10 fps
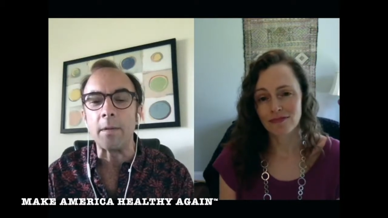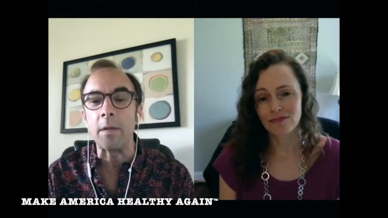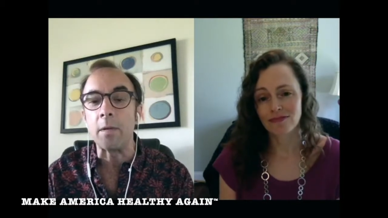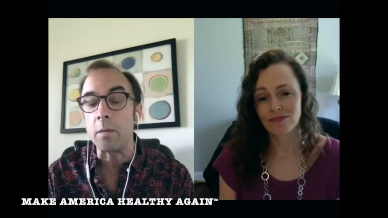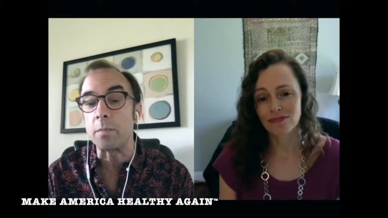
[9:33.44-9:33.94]

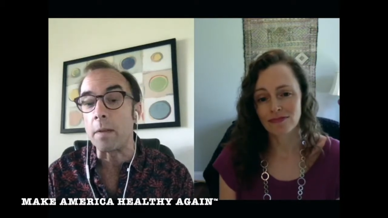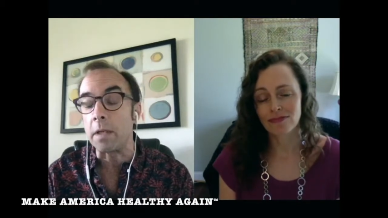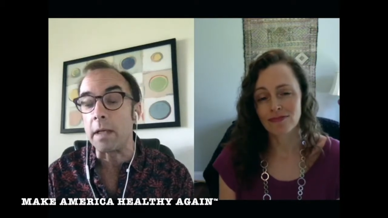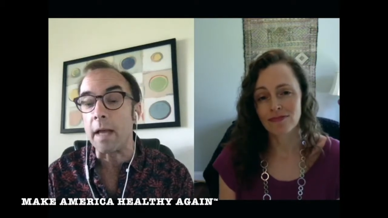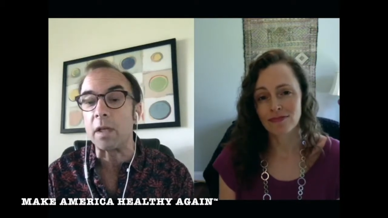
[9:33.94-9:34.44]
Speaker 1: you, you probably
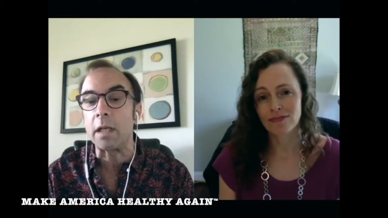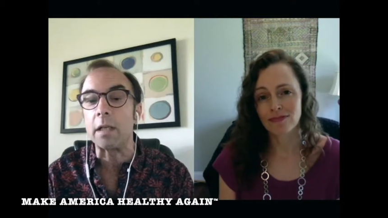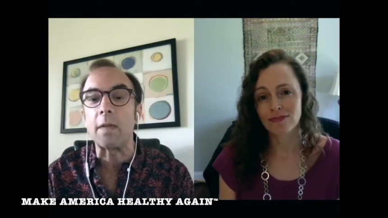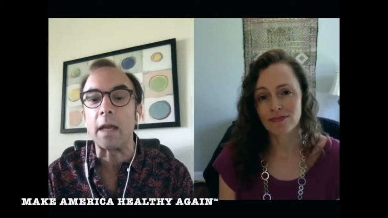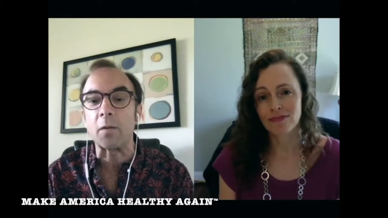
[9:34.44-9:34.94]
didn't have to get
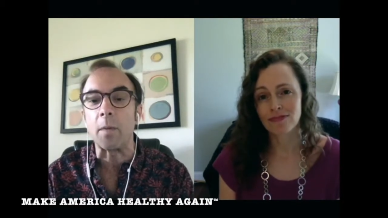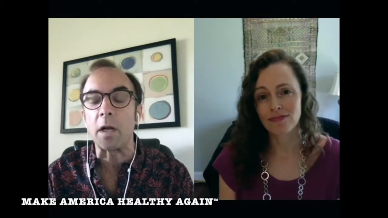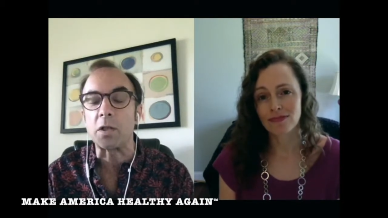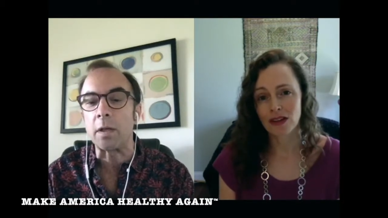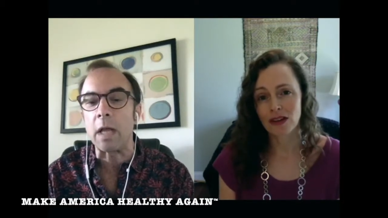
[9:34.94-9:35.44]
into that as
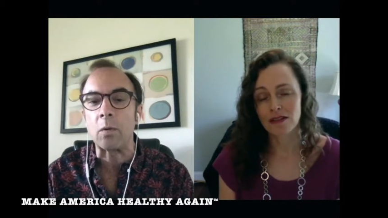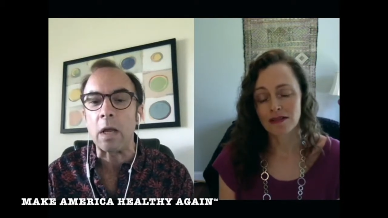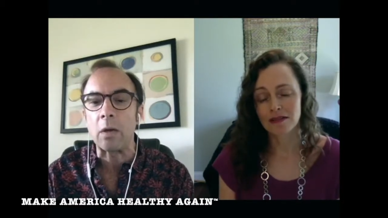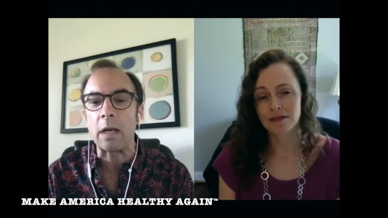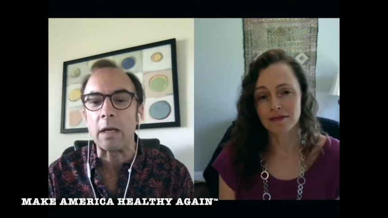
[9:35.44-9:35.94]
much, and and,
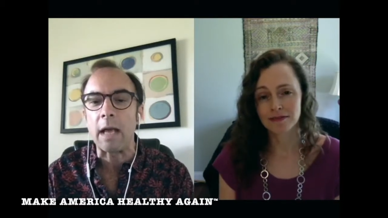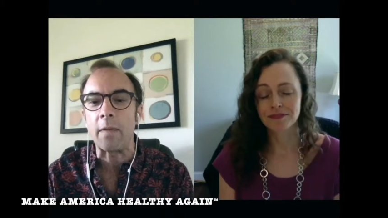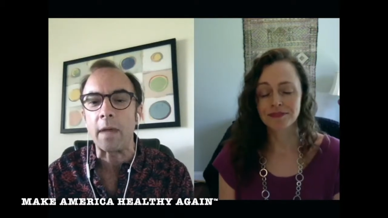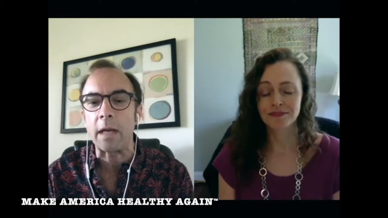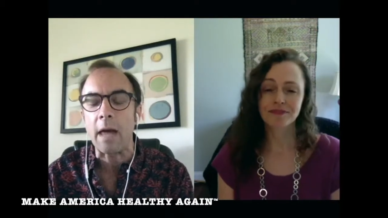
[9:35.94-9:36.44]
and
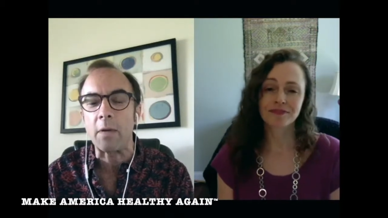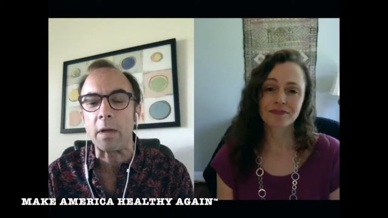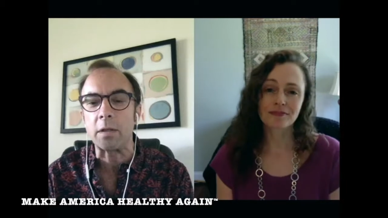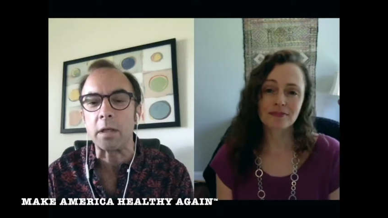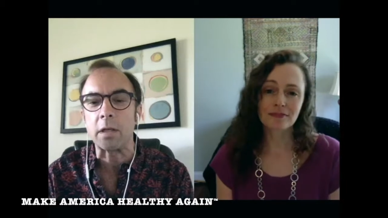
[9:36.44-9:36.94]
how that how
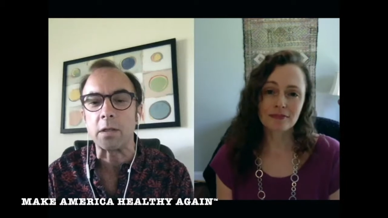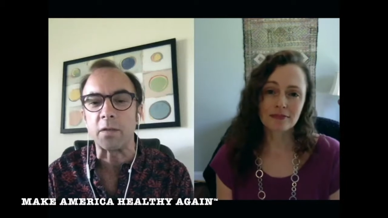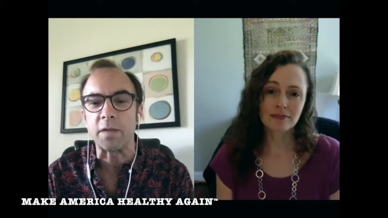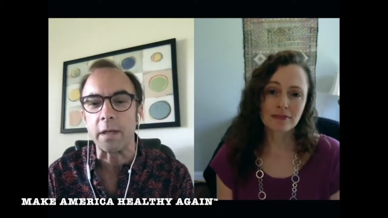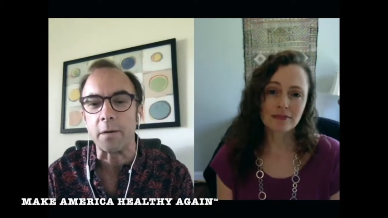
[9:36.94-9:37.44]
that
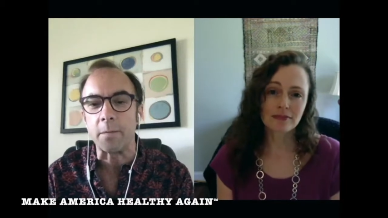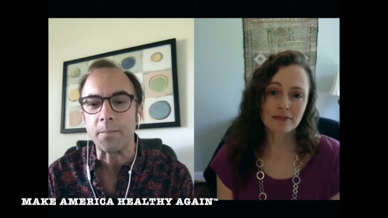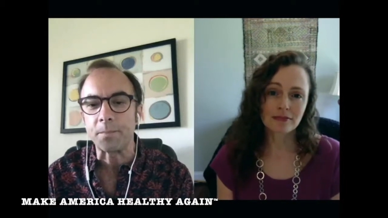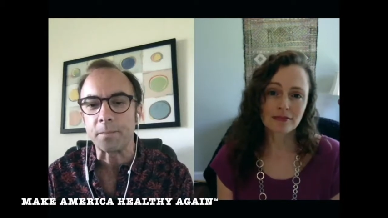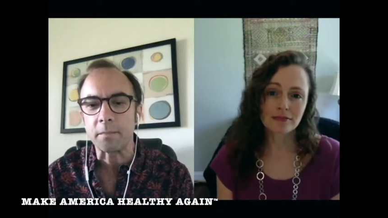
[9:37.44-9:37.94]
occurs for you.
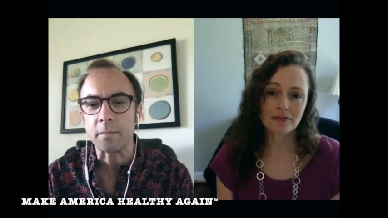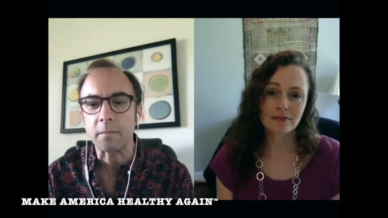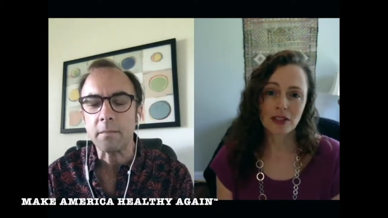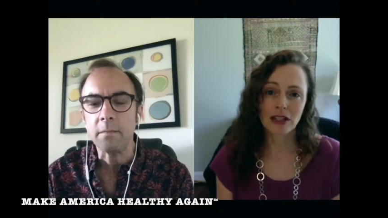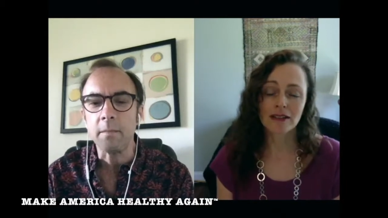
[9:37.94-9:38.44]

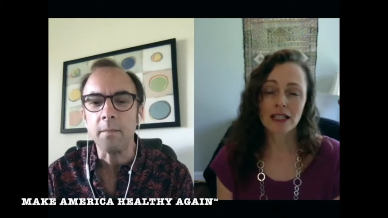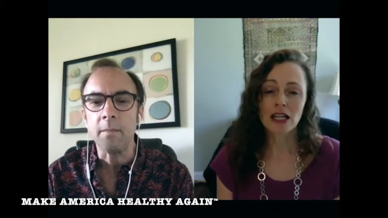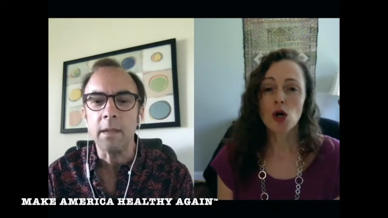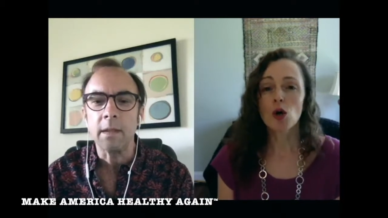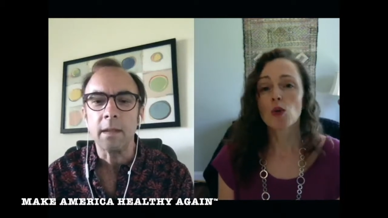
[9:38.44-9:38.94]
Speaker 2: Yeah.
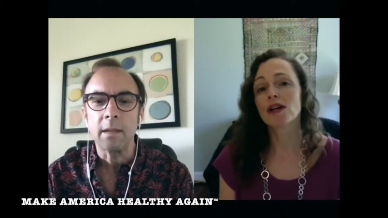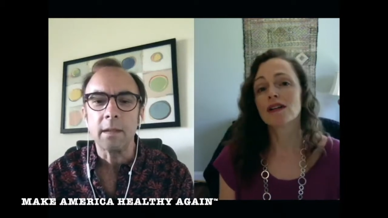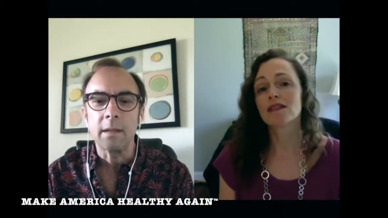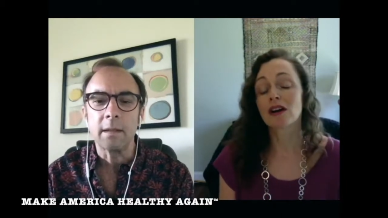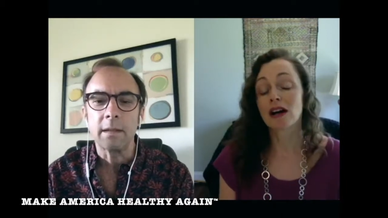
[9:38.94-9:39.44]

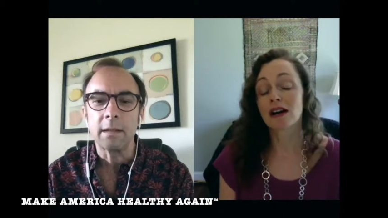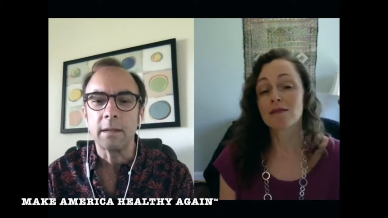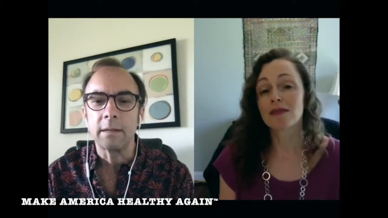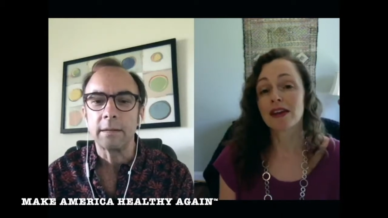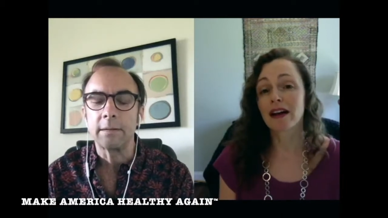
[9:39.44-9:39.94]
Well,
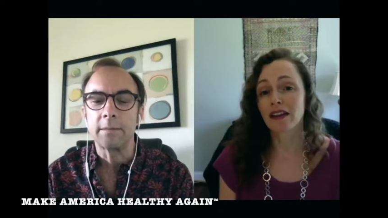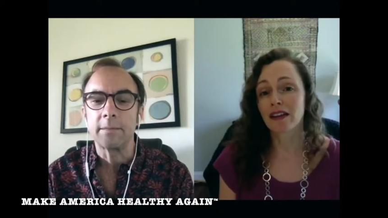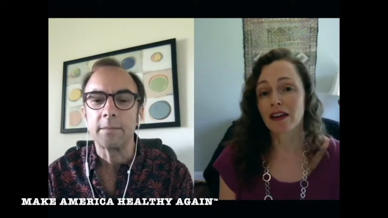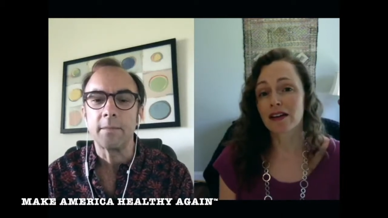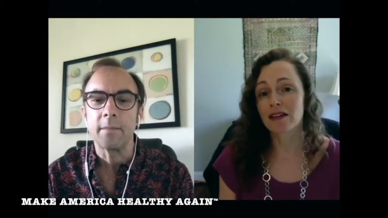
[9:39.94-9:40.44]
um, yeah, I,
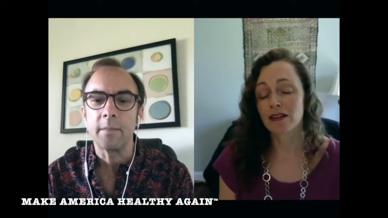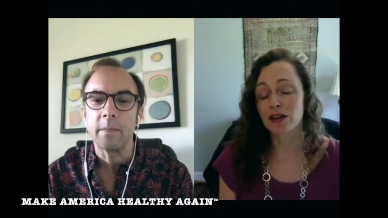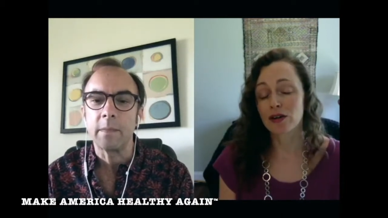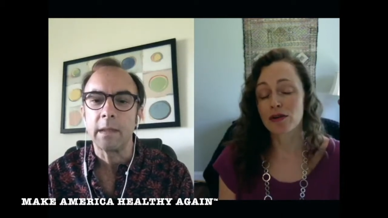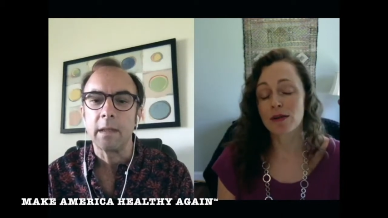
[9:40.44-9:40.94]
I,
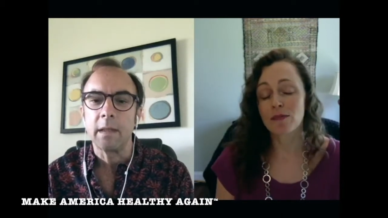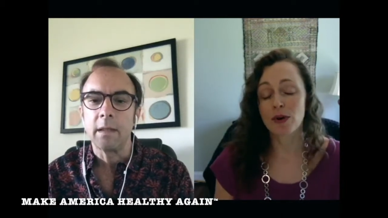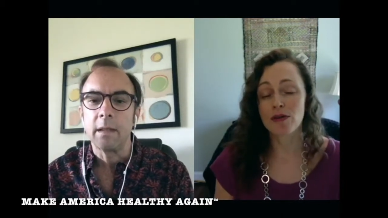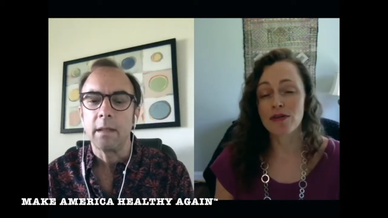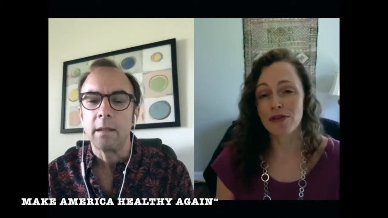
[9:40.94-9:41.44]
agree.
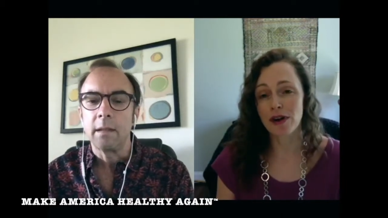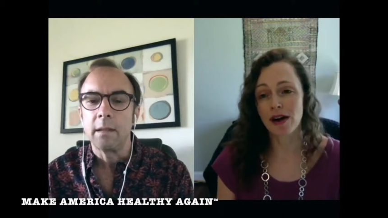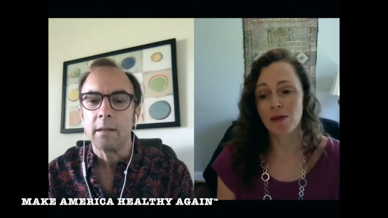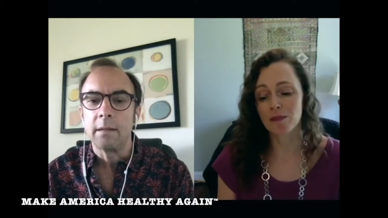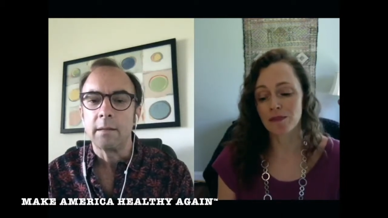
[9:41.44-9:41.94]
Both
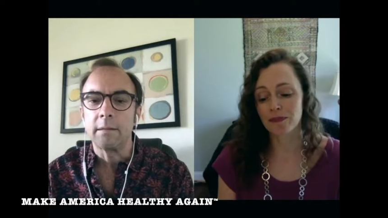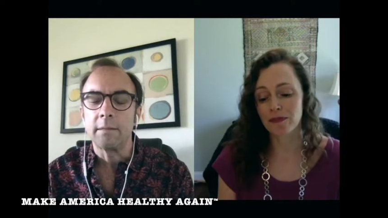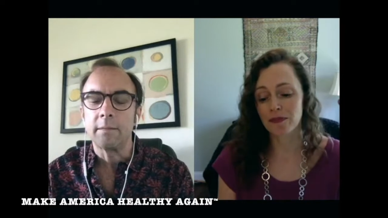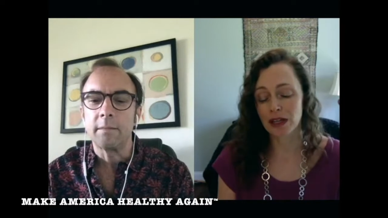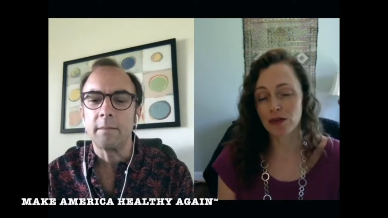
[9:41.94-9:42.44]
um,
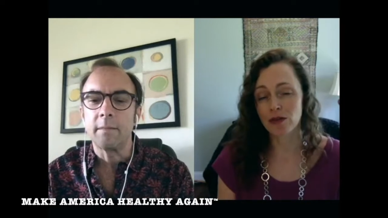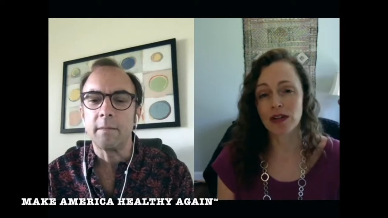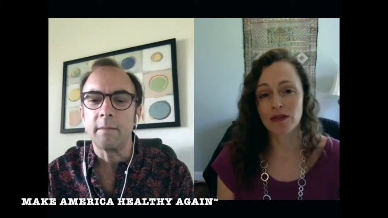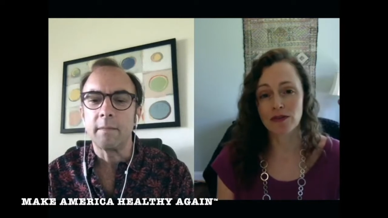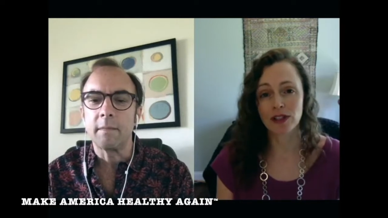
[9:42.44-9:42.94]

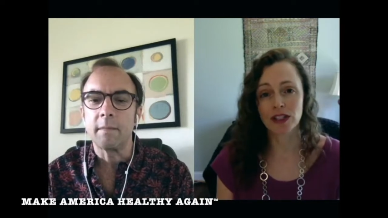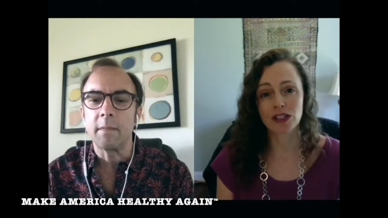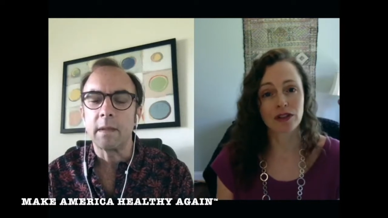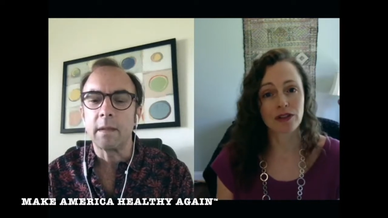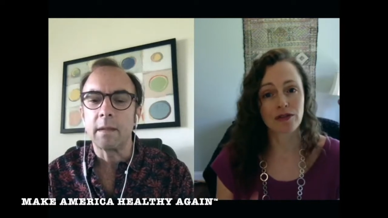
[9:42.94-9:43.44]
integrative and
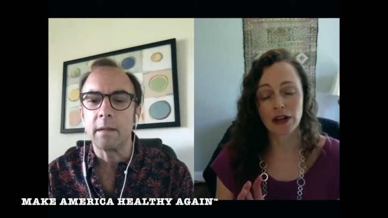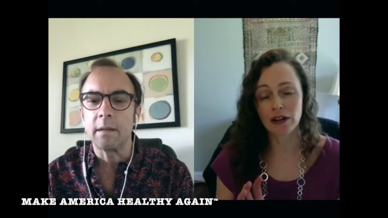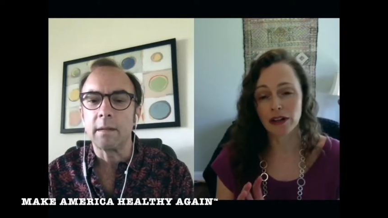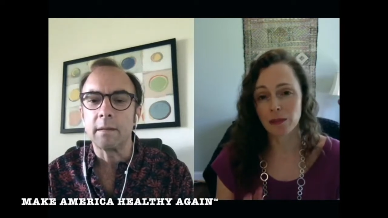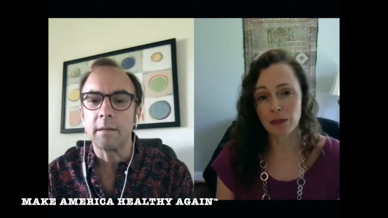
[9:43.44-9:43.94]
functional are
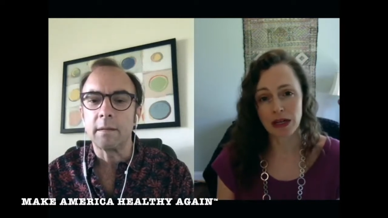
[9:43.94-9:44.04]
very